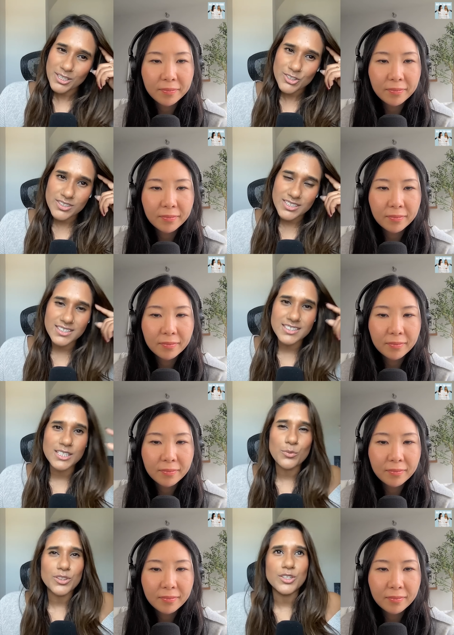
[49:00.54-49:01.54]
Speaker 1: interesting to see
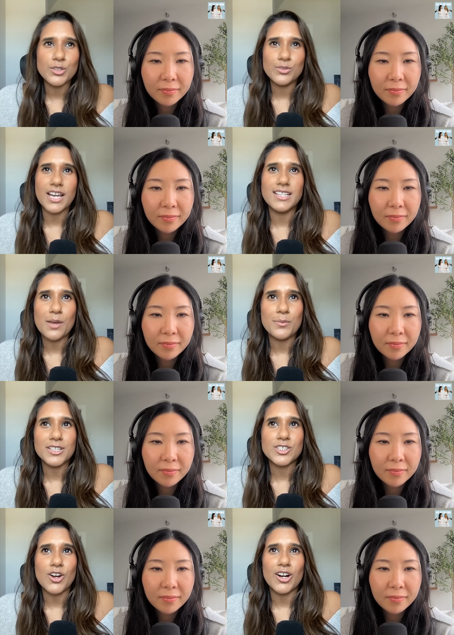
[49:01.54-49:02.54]
what the new
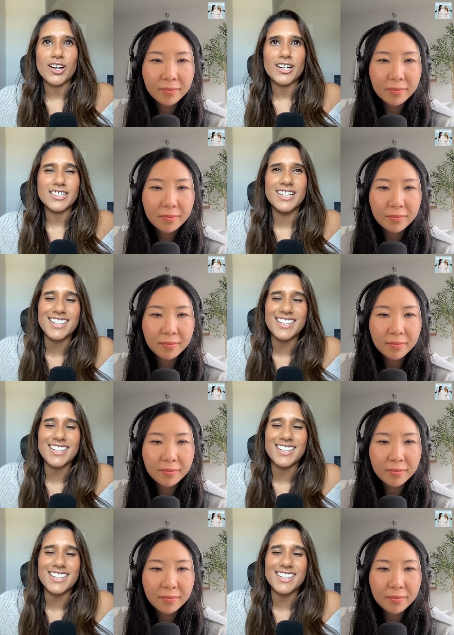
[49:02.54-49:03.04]
dynamics are